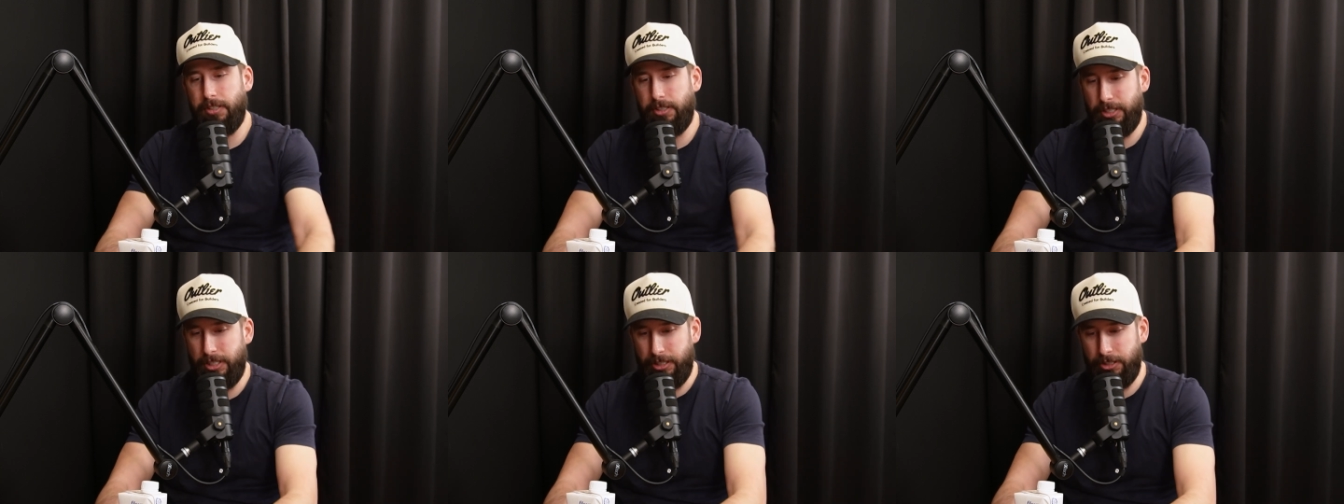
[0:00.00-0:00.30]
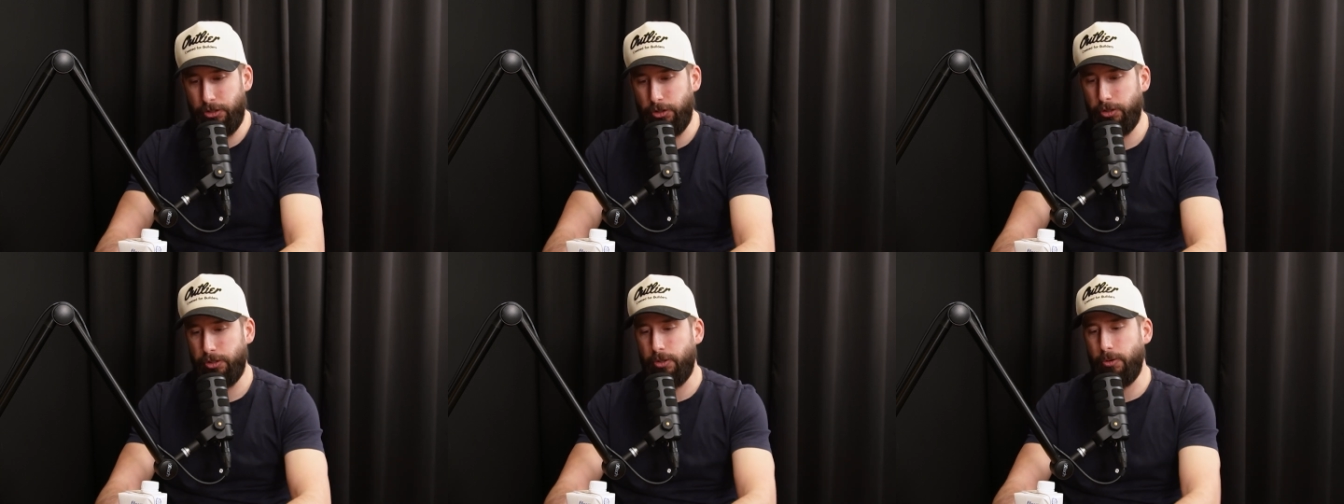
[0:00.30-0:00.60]

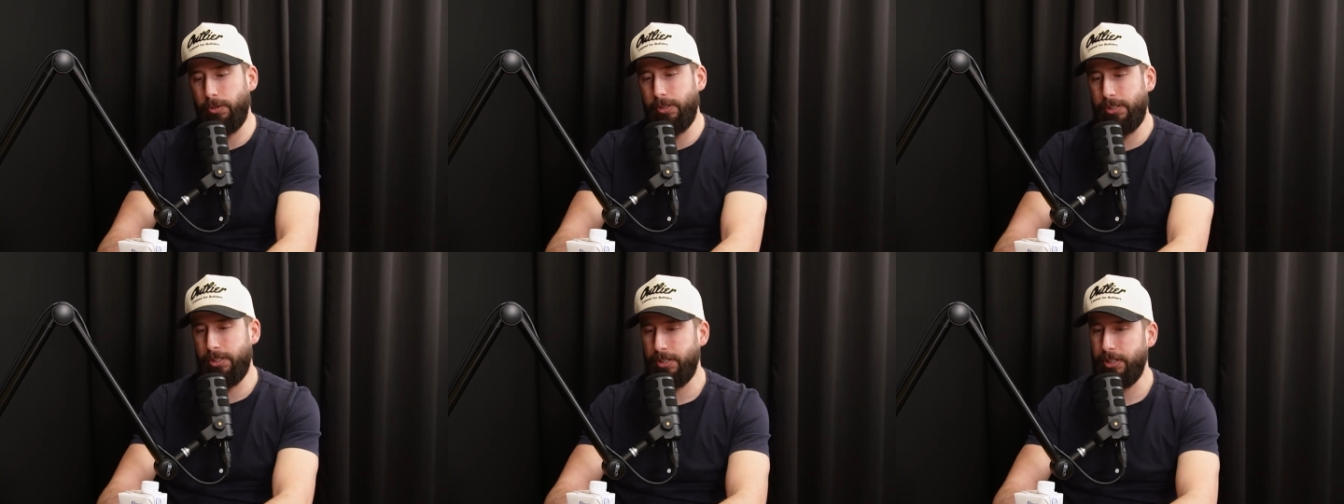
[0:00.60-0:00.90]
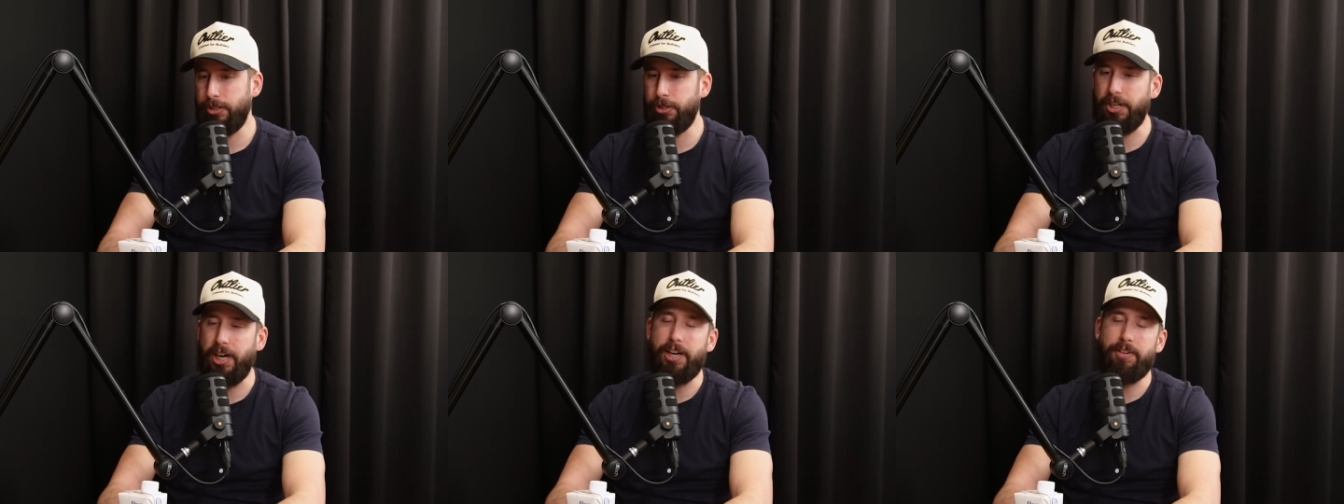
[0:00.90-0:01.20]
to the
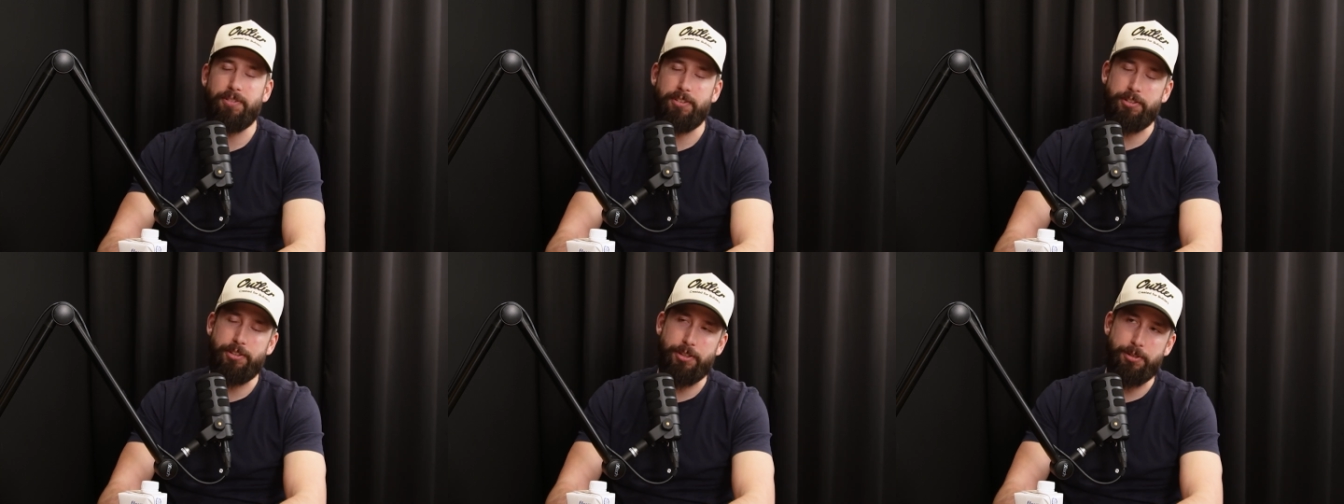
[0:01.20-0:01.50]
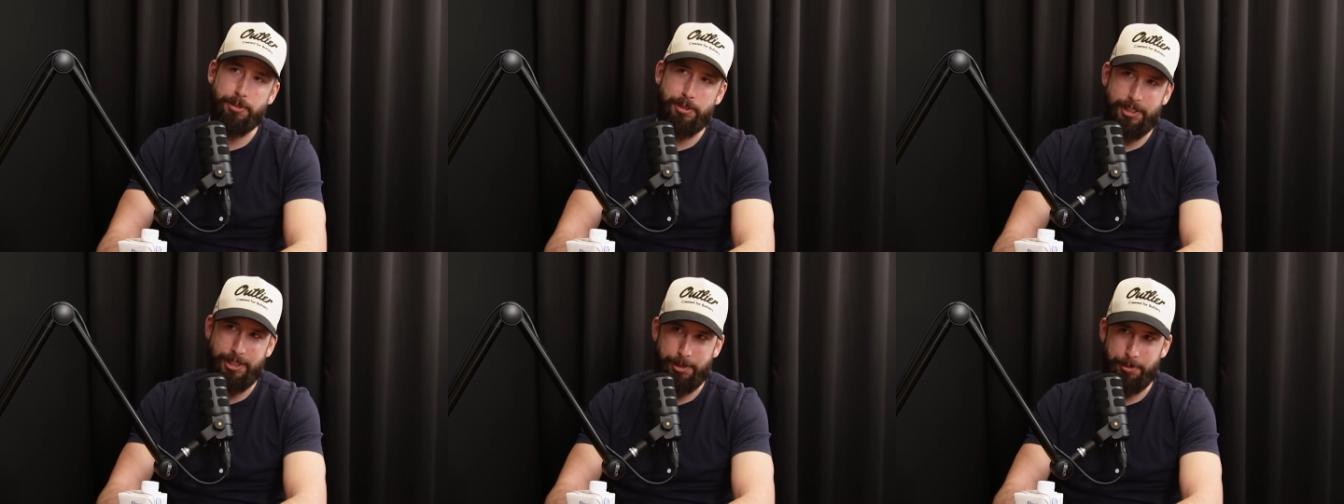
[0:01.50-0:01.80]

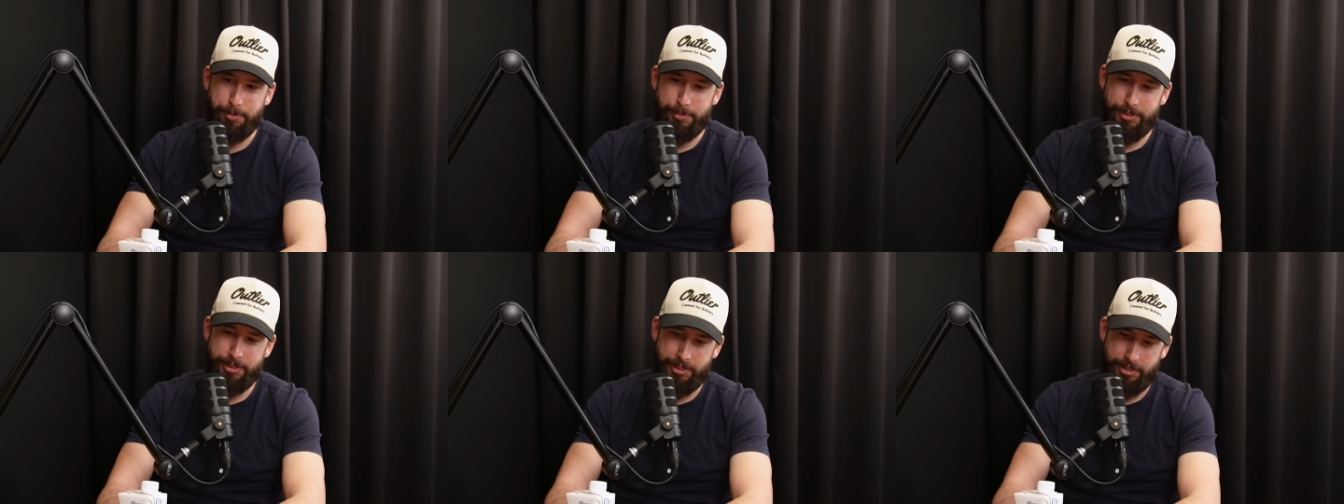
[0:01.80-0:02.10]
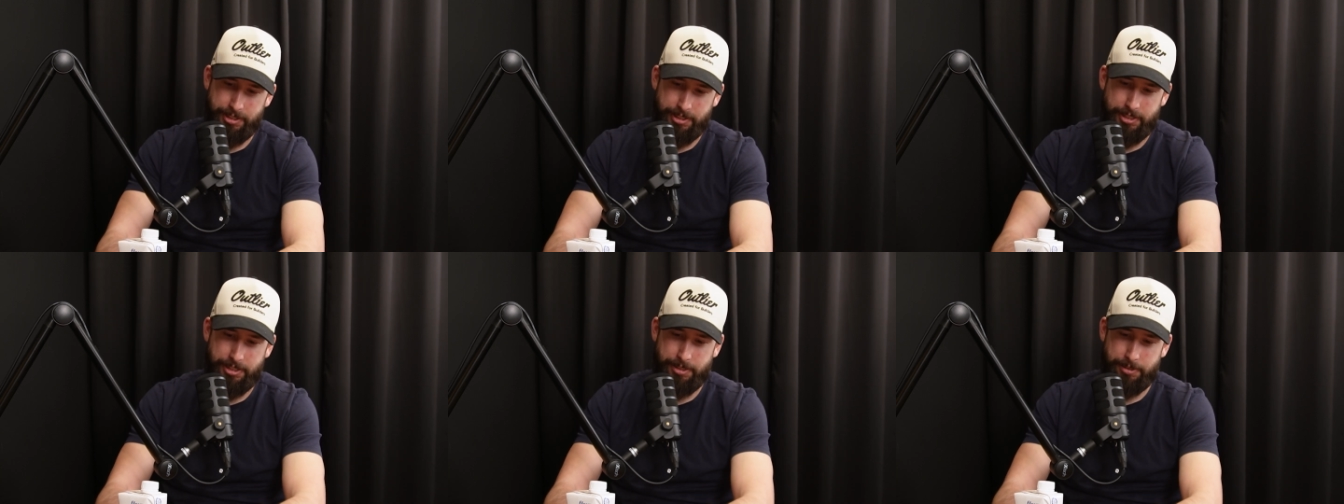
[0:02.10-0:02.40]
drive-through seems
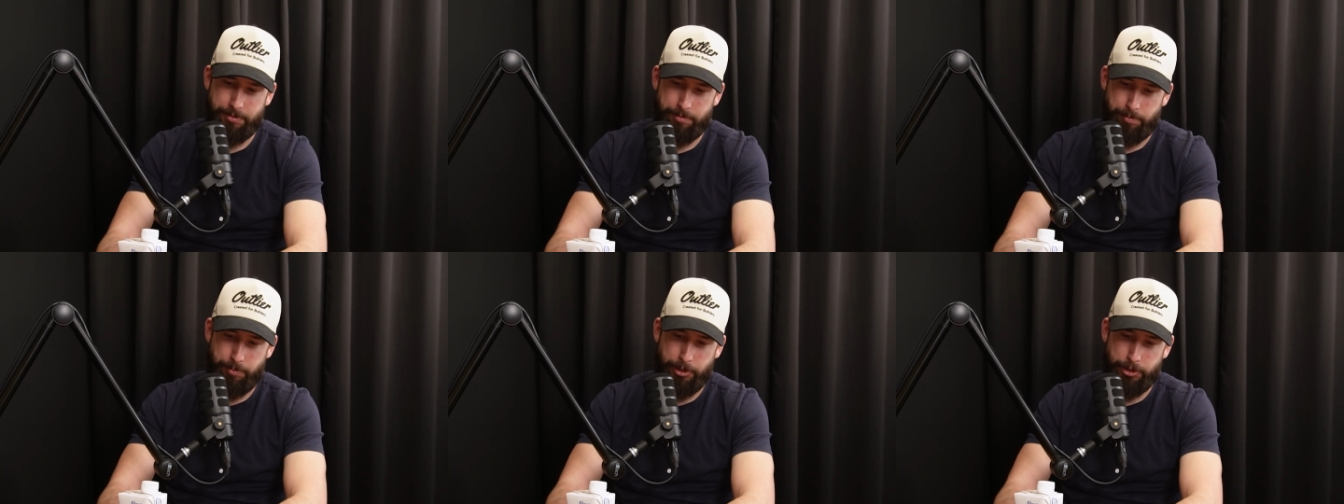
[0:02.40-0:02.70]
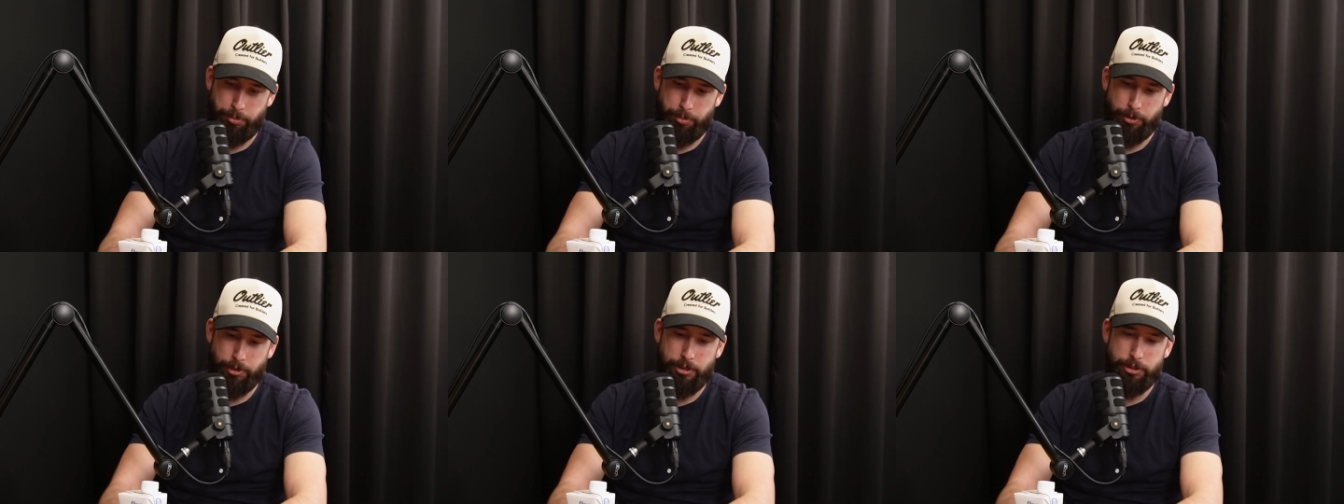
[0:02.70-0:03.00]

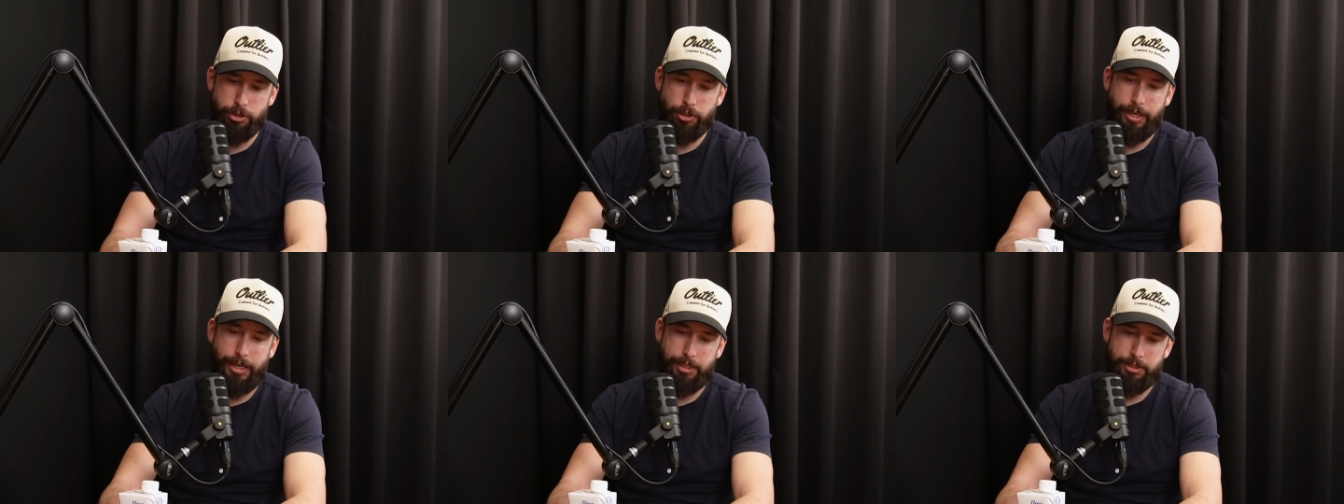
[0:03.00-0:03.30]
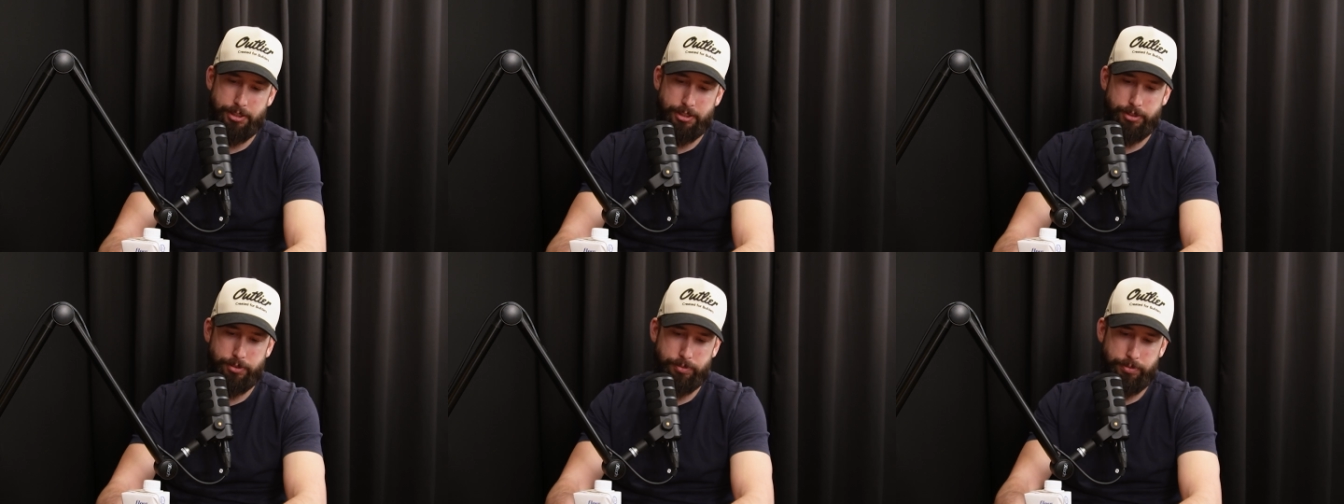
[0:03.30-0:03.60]
much more
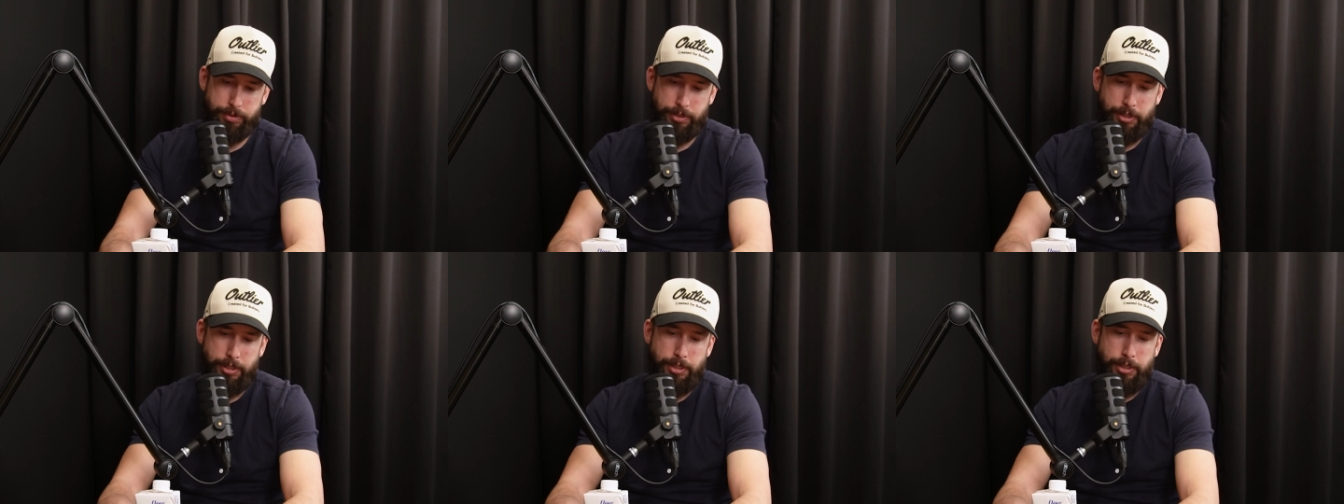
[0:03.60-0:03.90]
attractive